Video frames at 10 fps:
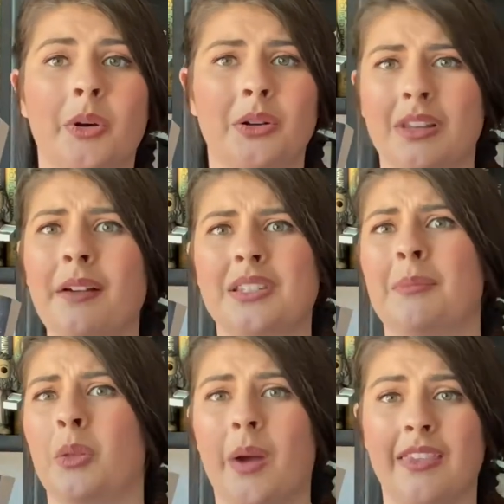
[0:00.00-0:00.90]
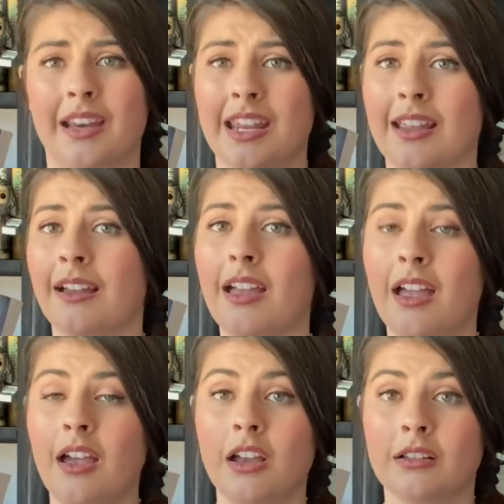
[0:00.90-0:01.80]
who loves him the way that he
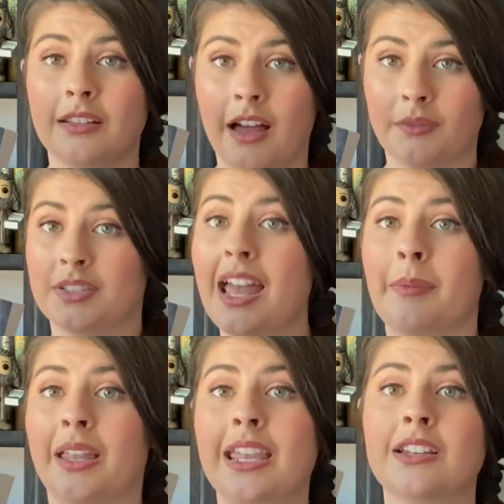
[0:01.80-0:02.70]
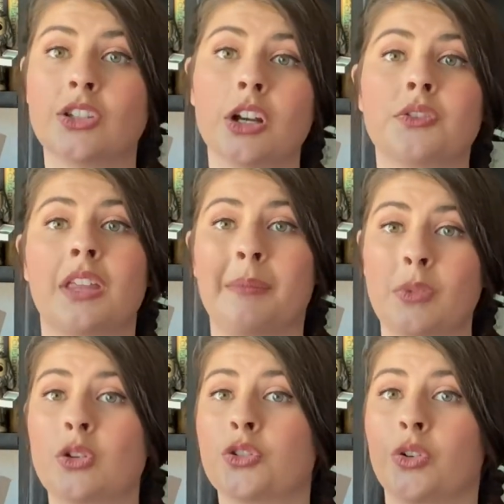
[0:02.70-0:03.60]
loves them. Like, he deserves that
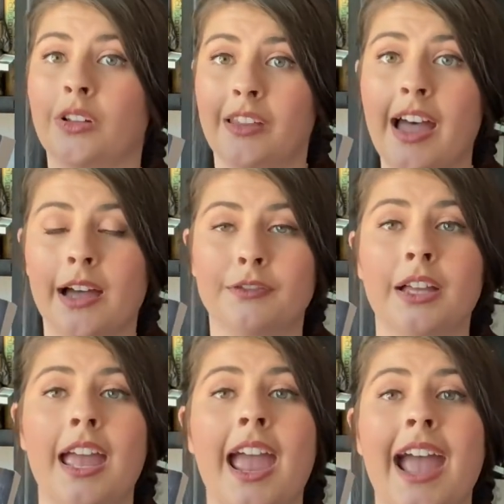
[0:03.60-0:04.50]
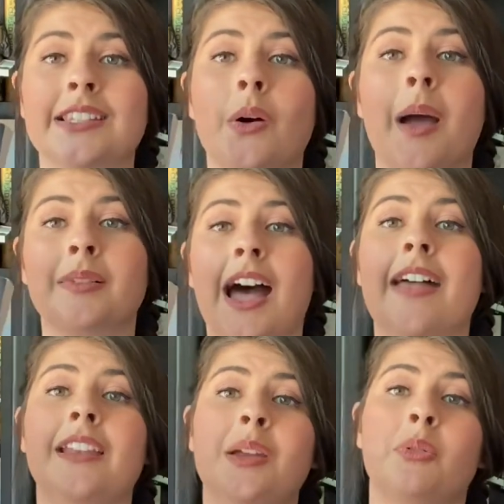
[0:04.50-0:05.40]
mutual love. And so I'm glad
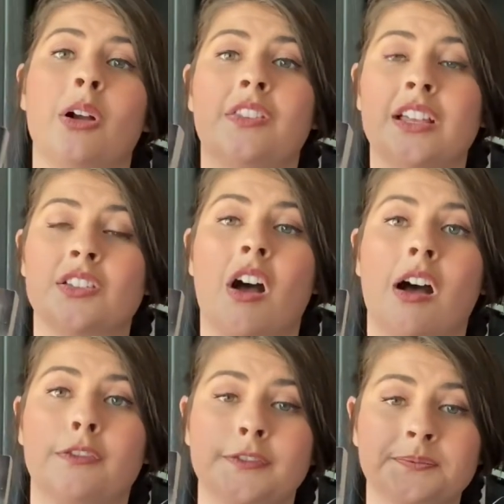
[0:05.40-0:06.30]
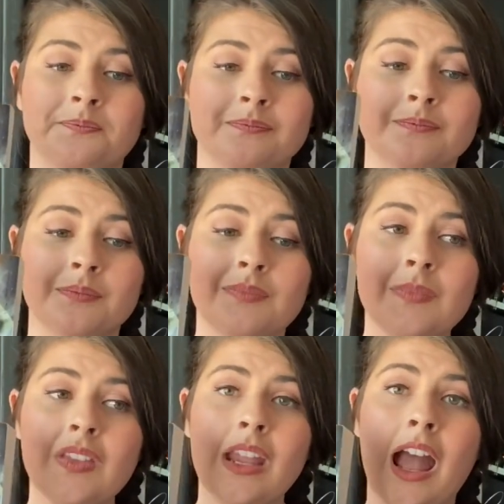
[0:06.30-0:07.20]
that he broke things off.
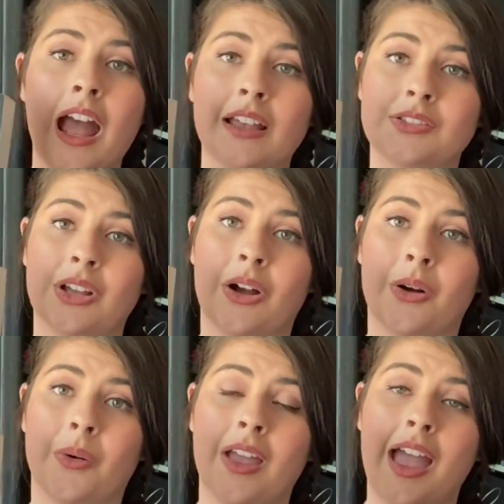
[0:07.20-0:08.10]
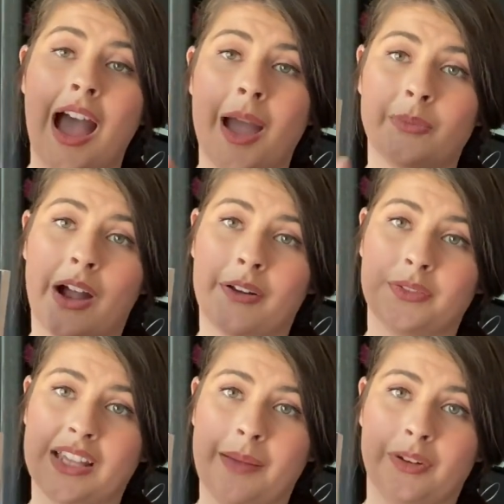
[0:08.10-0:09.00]
So I'm proud of
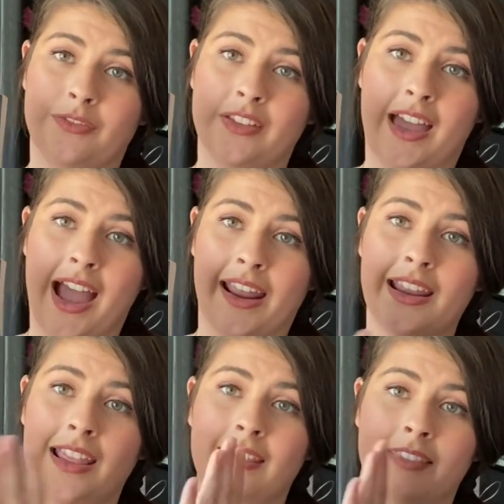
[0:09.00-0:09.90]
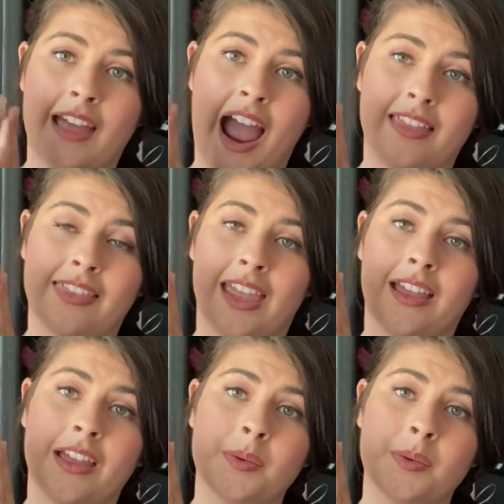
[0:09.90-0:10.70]
Simon for that. I think